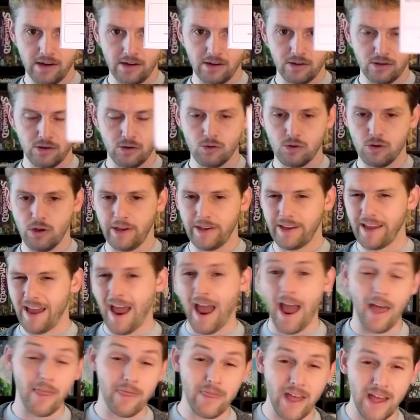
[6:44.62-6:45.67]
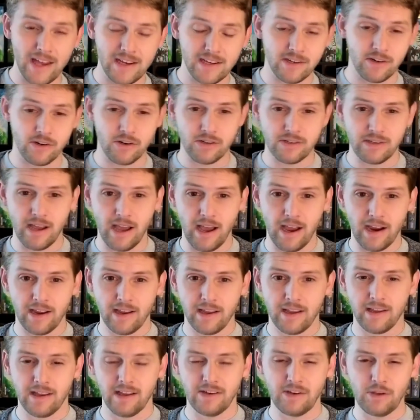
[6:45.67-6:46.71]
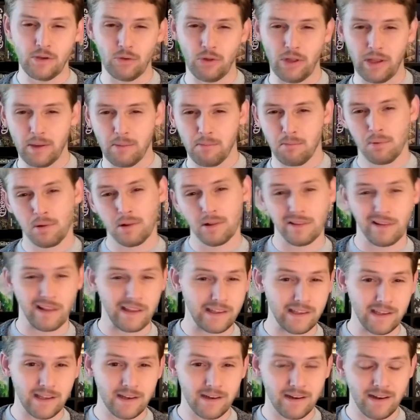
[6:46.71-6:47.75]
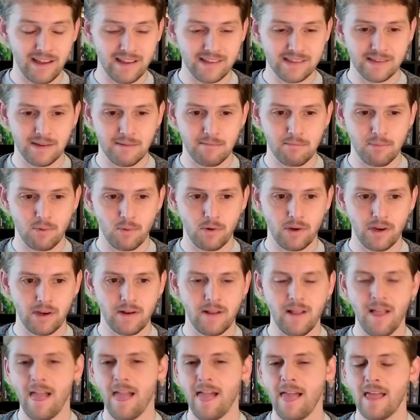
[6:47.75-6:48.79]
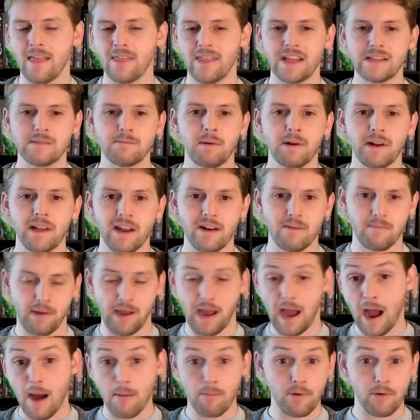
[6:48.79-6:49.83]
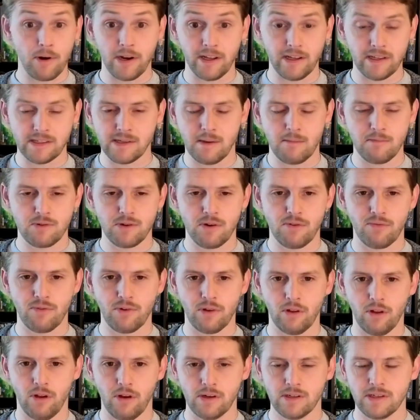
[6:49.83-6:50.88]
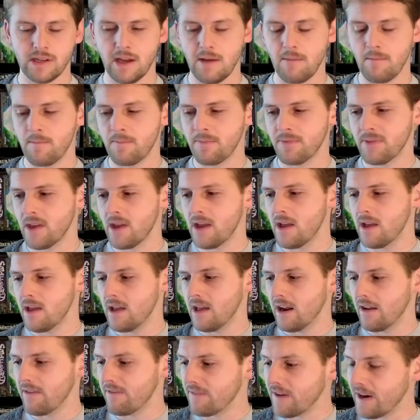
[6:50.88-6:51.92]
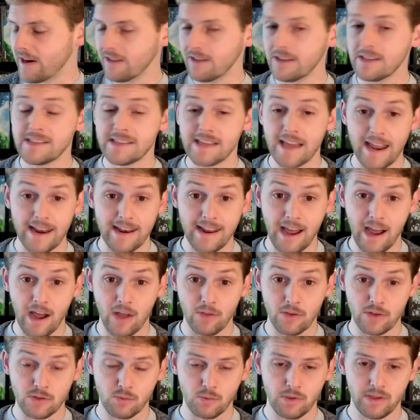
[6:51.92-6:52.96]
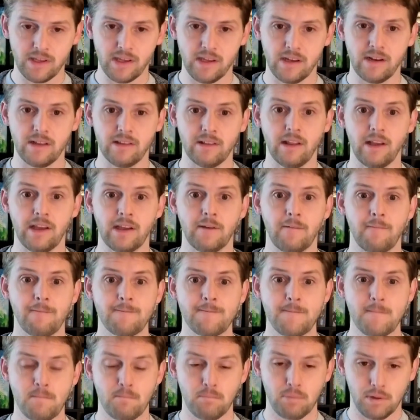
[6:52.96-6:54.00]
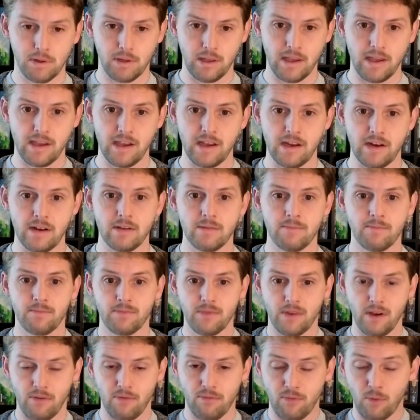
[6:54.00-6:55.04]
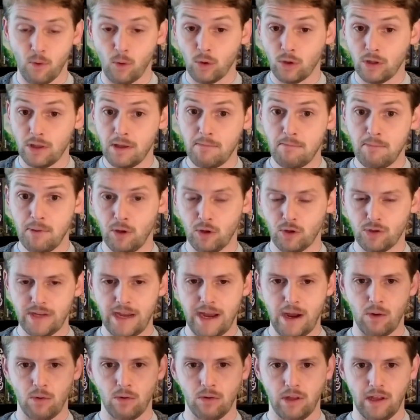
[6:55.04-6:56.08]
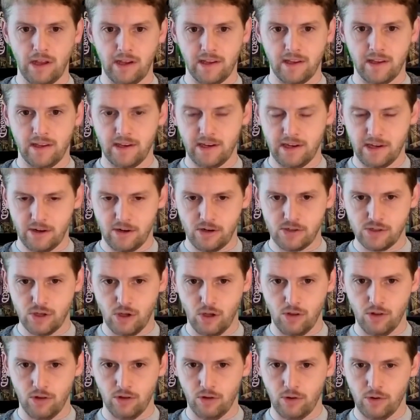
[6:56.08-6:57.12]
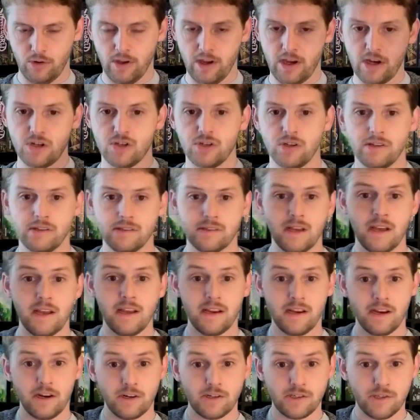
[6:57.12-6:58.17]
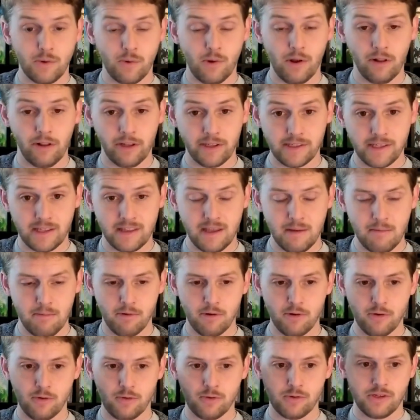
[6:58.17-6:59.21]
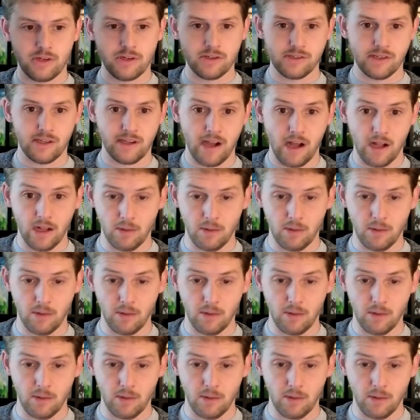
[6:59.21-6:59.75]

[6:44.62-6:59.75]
you like add that to your deck and you like play it at some point. That's been kind of my operating assumption for a long time. And I finally sat down this weekend and like played a fully built out, like, here's all the locations, here's the relics that they produce, here's the golem